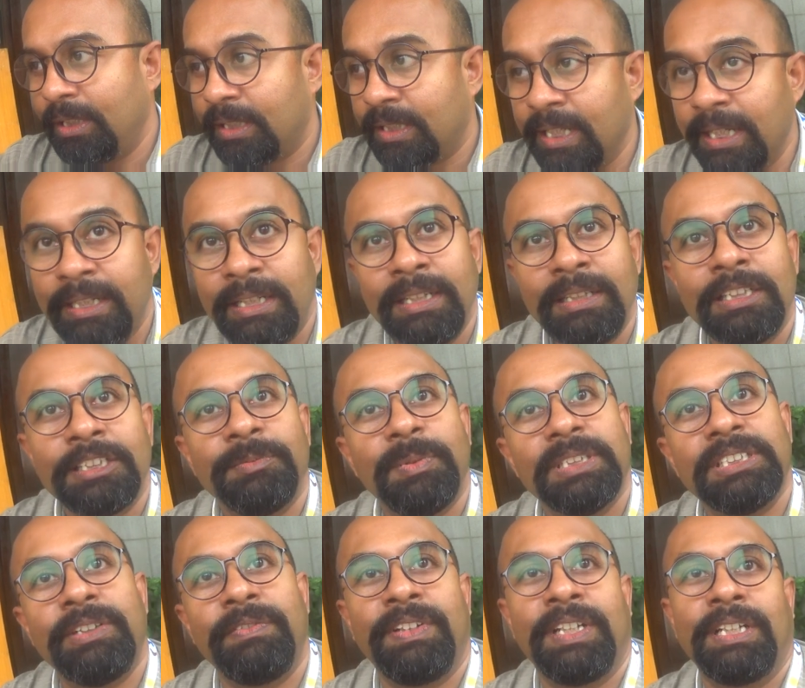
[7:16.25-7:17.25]
Writing the
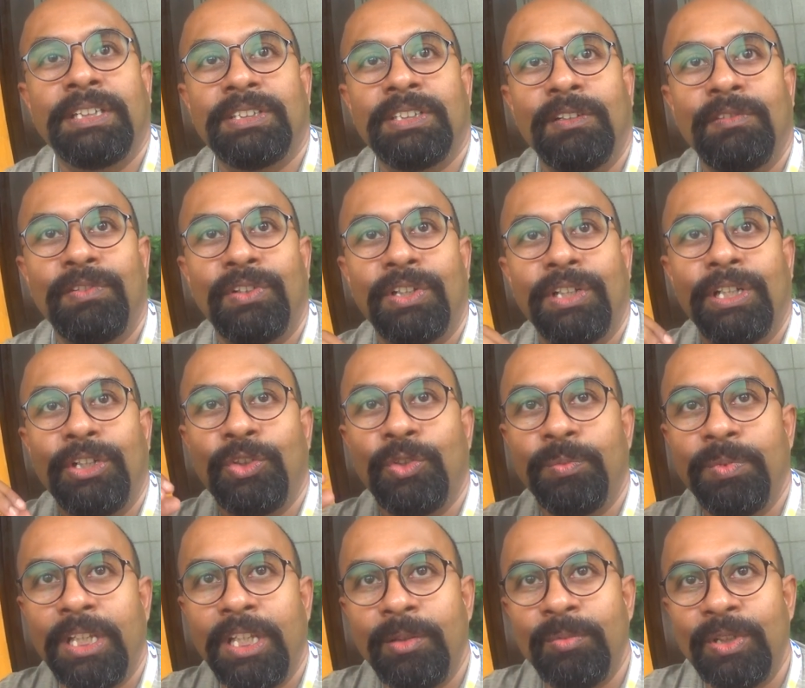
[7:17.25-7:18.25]
specification for it, to
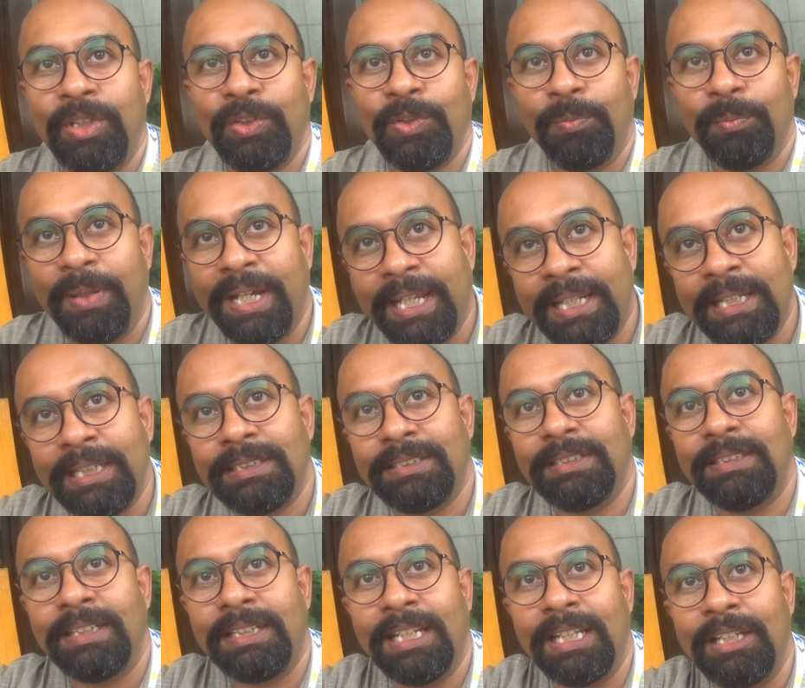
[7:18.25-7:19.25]
be able to manage
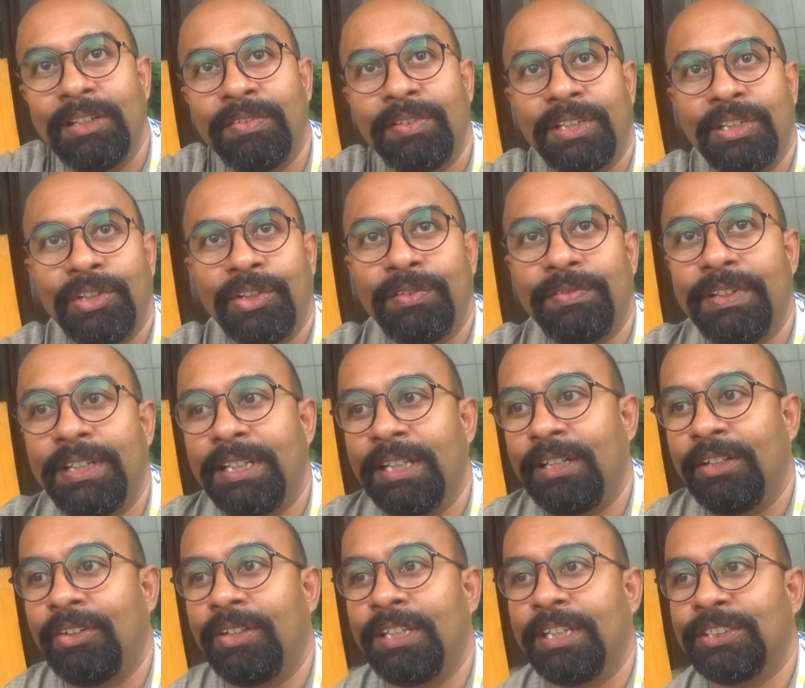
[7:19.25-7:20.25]
the delivery of it and
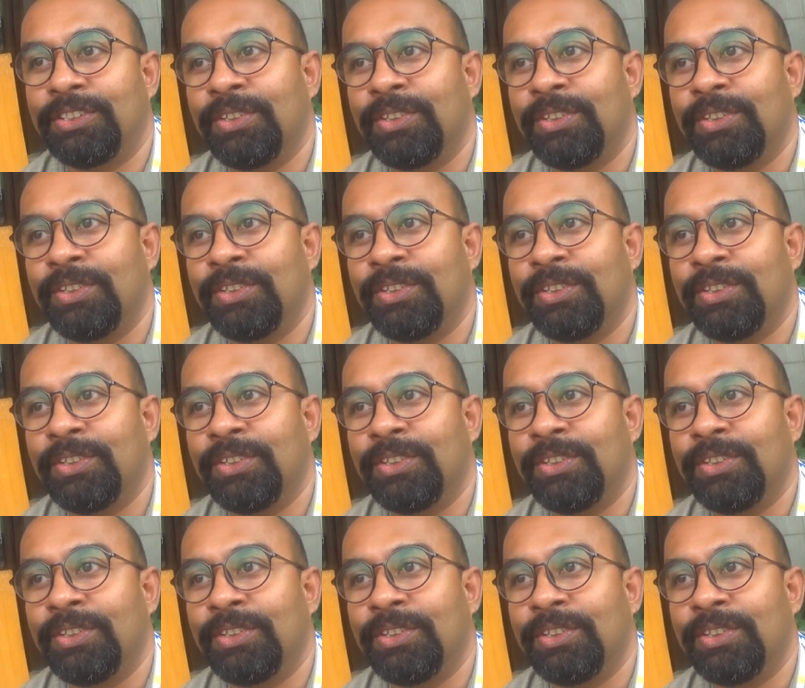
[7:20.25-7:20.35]
all that.